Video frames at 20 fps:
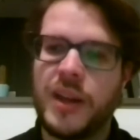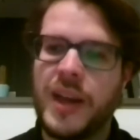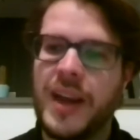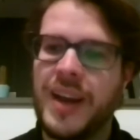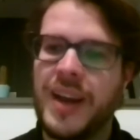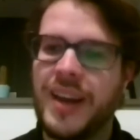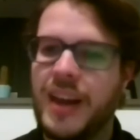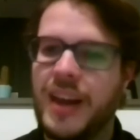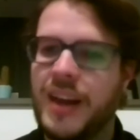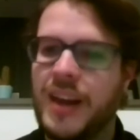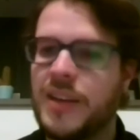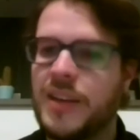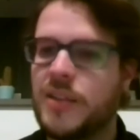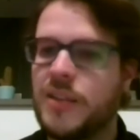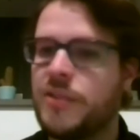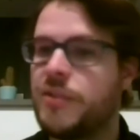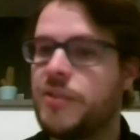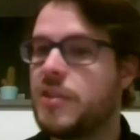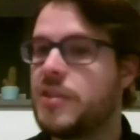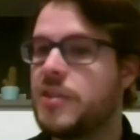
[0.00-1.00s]
airlines,
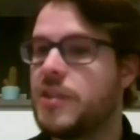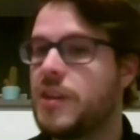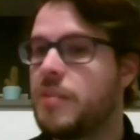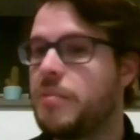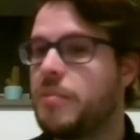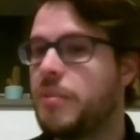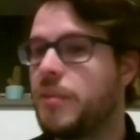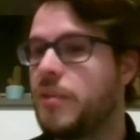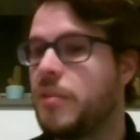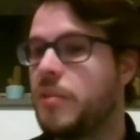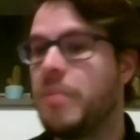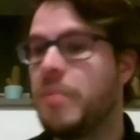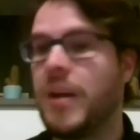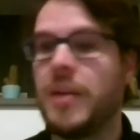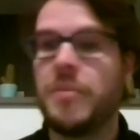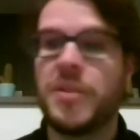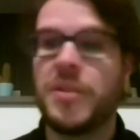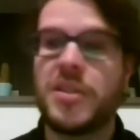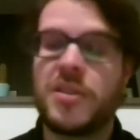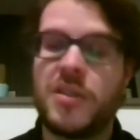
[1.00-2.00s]
for example, or
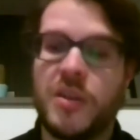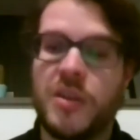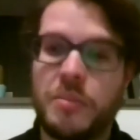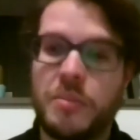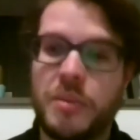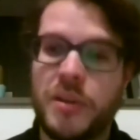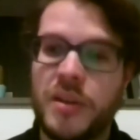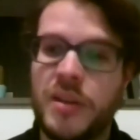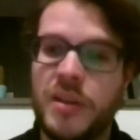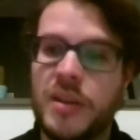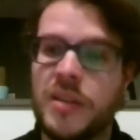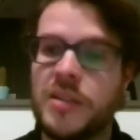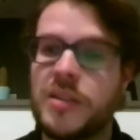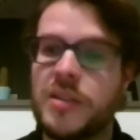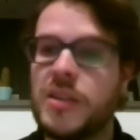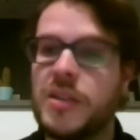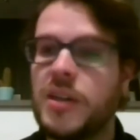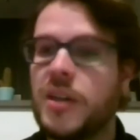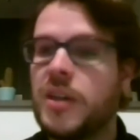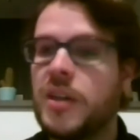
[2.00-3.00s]
payments companies,
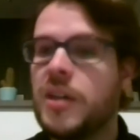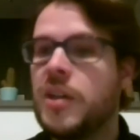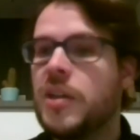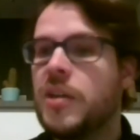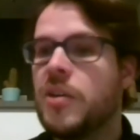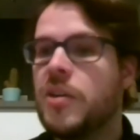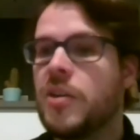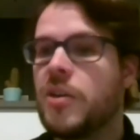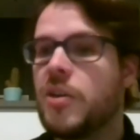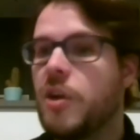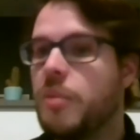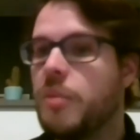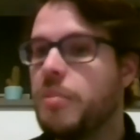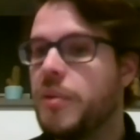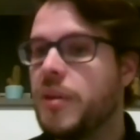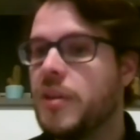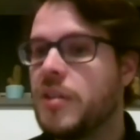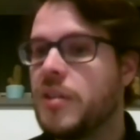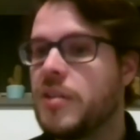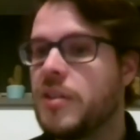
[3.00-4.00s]
or
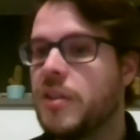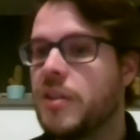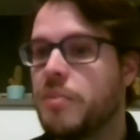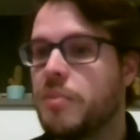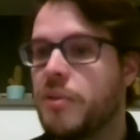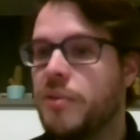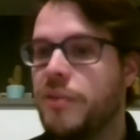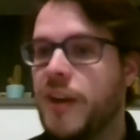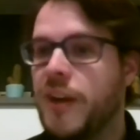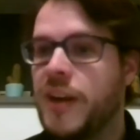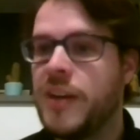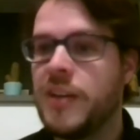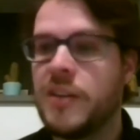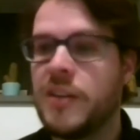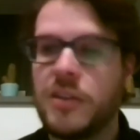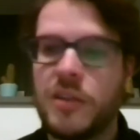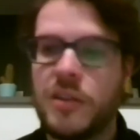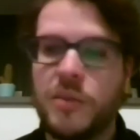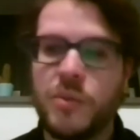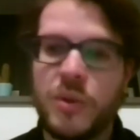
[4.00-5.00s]
companies that provide
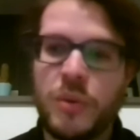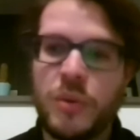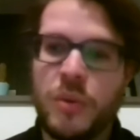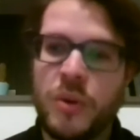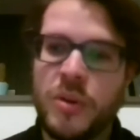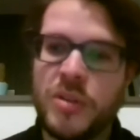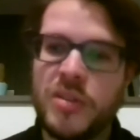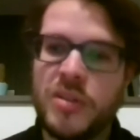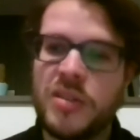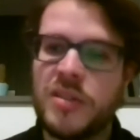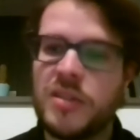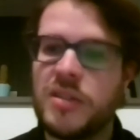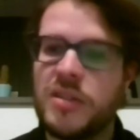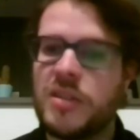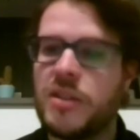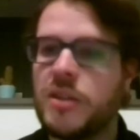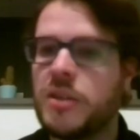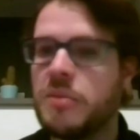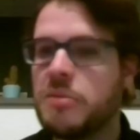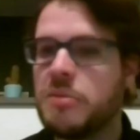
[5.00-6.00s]
reward
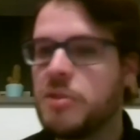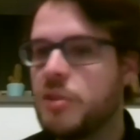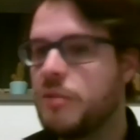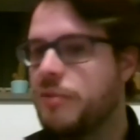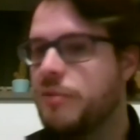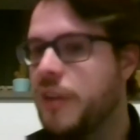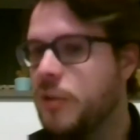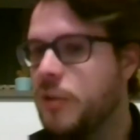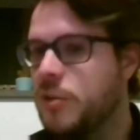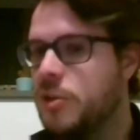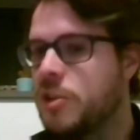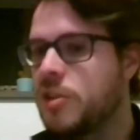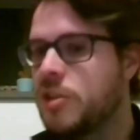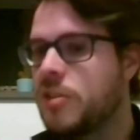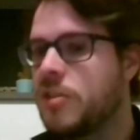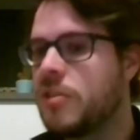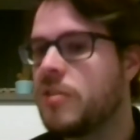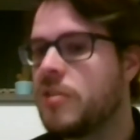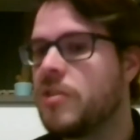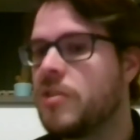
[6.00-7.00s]
systems or
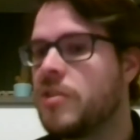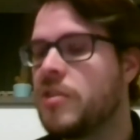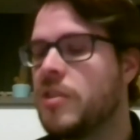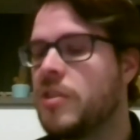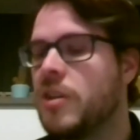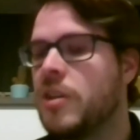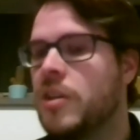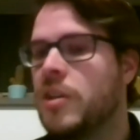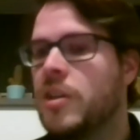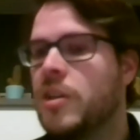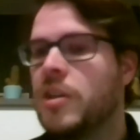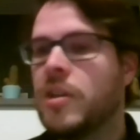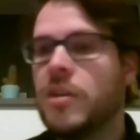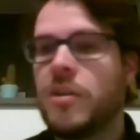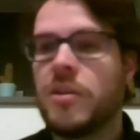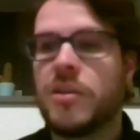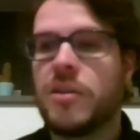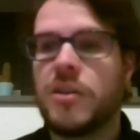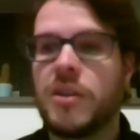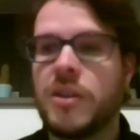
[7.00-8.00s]
vouchers,
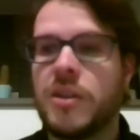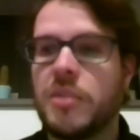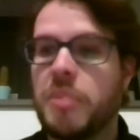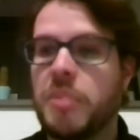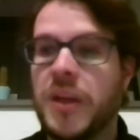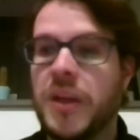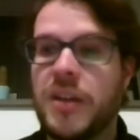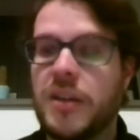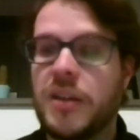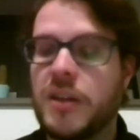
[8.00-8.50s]
or big